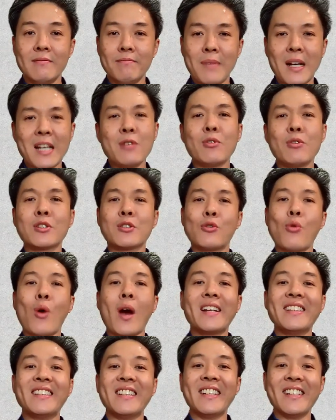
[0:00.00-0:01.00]
but it was
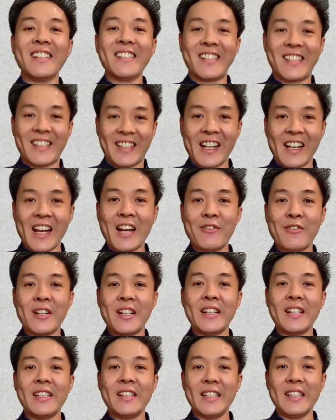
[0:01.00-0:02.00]
quite a
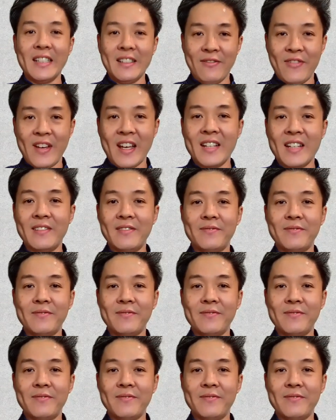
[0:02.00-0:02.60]
scary event.